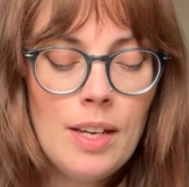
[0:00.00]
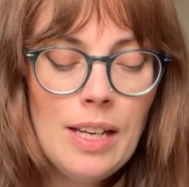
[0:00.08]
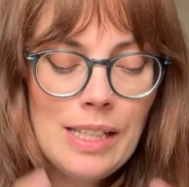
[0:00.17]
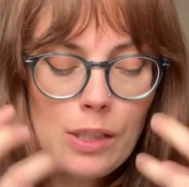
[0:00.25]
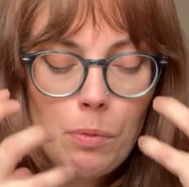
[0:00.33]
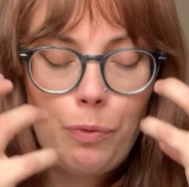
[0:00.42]

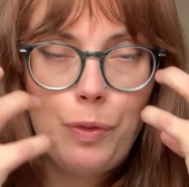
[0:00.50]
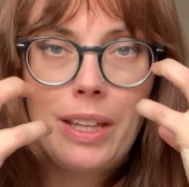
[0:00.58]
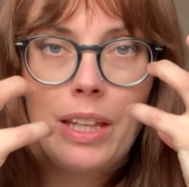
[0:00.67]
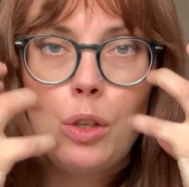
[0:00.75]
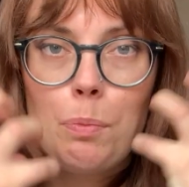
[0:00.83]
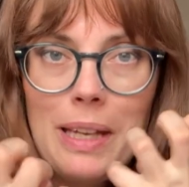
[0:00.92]
So I'm
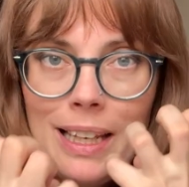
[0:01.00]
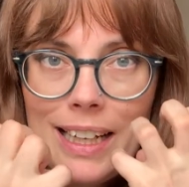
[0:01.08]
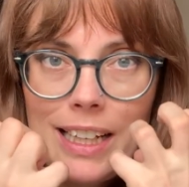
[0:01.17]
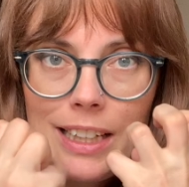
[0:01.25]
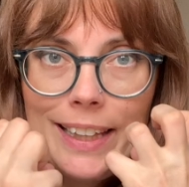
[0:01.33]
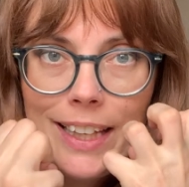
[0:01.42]
feeling you being like
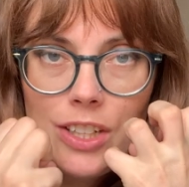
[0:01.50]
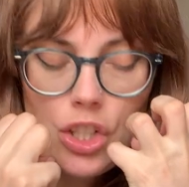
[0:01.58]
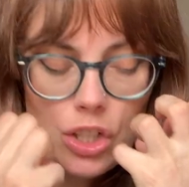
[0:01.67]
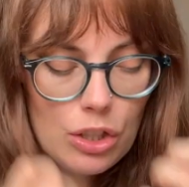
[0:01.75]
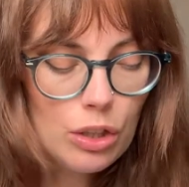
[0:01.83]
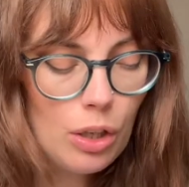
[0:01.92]

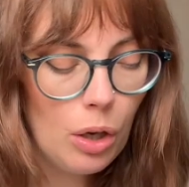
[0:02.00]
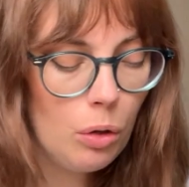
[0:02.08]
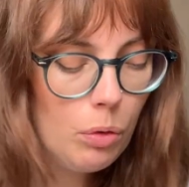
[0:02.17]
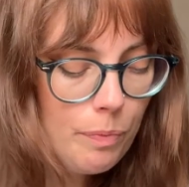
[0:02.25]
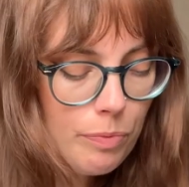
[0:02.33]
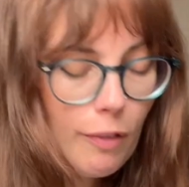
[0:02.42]
clenched, you
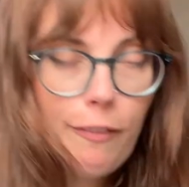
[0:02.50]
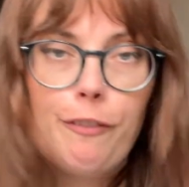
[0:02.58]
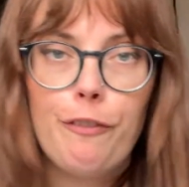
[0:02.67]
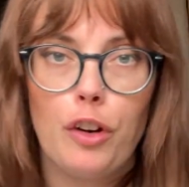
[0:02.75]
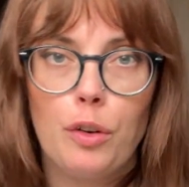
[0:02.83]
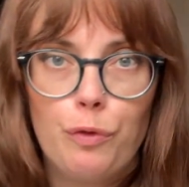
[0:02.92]
know,
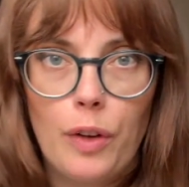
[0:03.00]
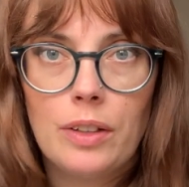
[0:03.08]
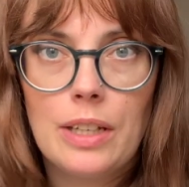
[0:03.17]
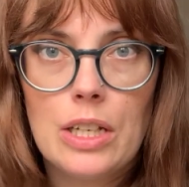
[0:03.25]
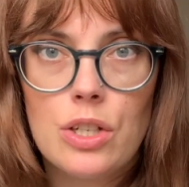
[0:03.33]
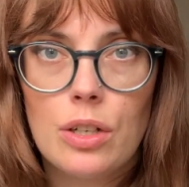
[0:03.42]
firm
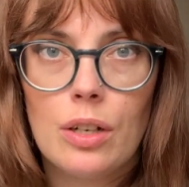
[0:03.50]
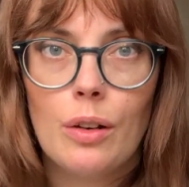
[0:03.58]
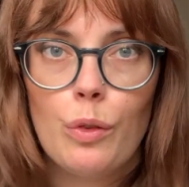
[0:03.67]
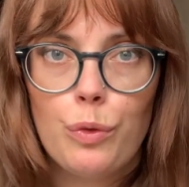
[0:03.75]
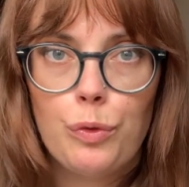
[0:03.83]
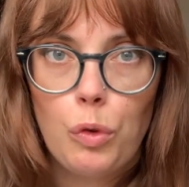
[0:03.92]
foundation,
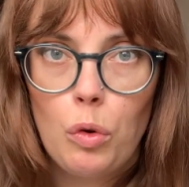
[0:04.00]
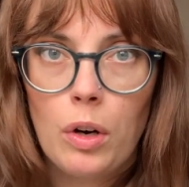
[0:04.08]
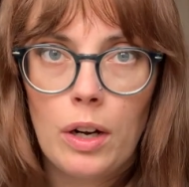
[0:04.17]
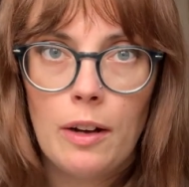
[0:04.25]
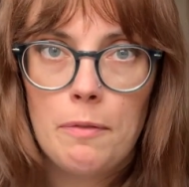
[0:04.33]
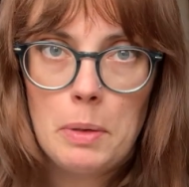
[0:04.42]

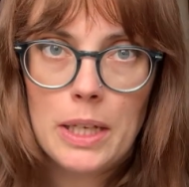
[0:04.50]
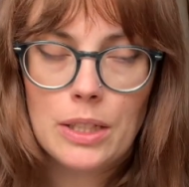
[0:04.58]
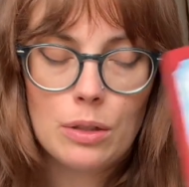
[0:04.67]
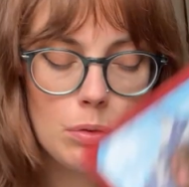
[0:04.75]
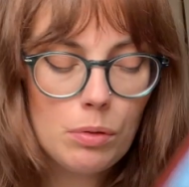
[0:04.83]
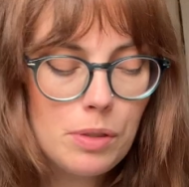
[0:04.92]
Four of
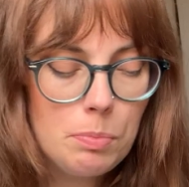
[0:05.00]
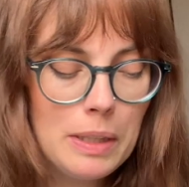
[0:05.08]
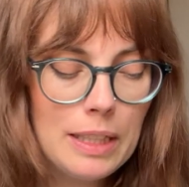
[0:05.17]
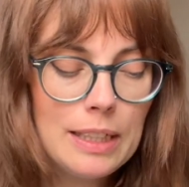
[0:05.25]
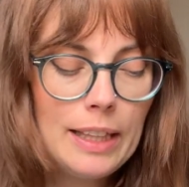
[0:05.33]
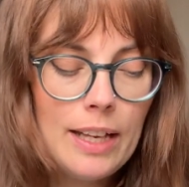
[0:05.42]
Pentacles, being
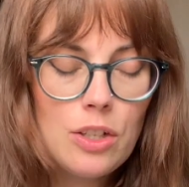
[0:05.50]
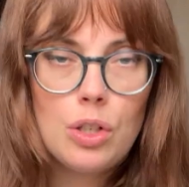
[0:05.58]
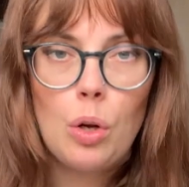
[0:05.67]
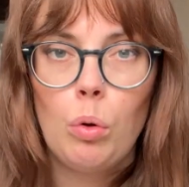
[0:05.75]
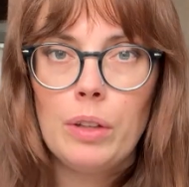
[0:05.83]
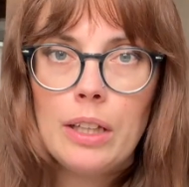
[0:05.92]
clenched,
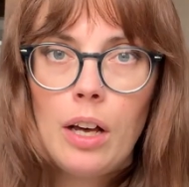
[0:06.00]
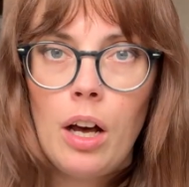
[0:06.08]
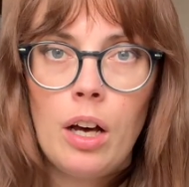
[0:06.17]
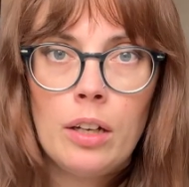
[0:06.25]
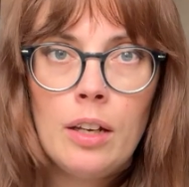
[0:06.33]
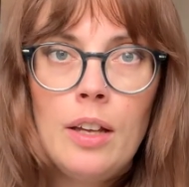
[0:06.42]
holding
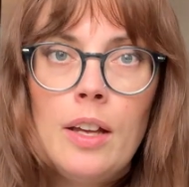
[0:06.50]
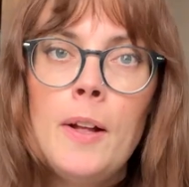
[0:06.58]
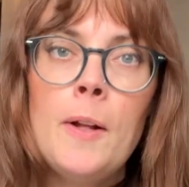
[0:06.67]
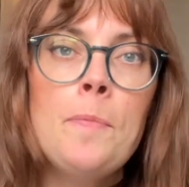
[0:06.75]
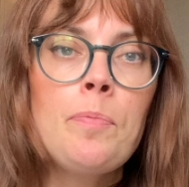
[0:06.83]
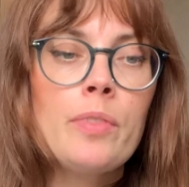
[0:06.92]
on.
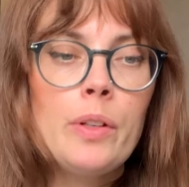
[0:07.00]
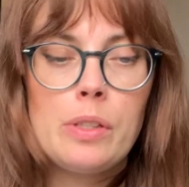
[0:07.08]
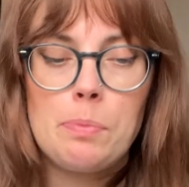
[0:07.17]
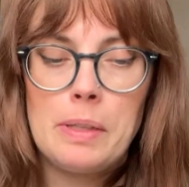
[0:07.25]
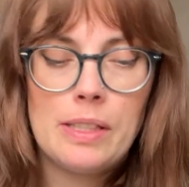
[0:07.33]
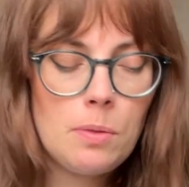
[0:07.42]
There's
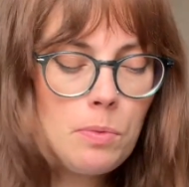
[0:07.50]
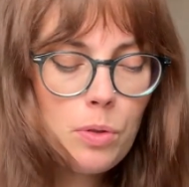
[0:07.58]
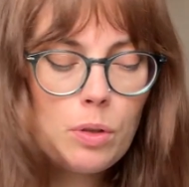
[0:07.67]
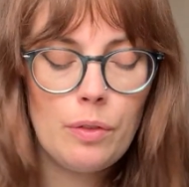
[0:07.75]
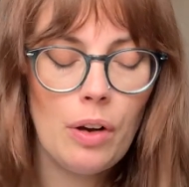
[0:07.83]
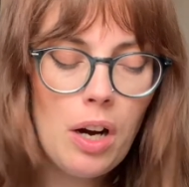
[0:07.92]
been some
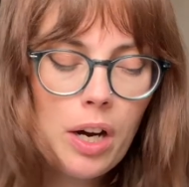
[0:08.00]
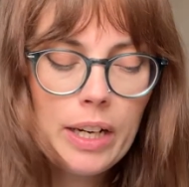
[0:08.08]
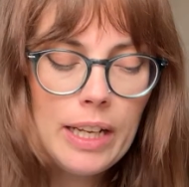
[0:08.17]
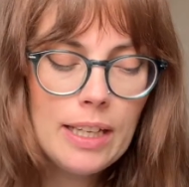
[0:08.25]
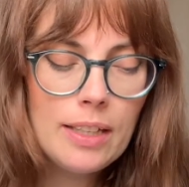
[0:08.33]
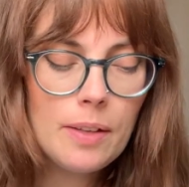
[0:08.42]
sort of
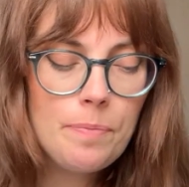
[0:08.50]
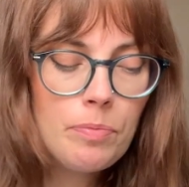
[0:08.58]
heartache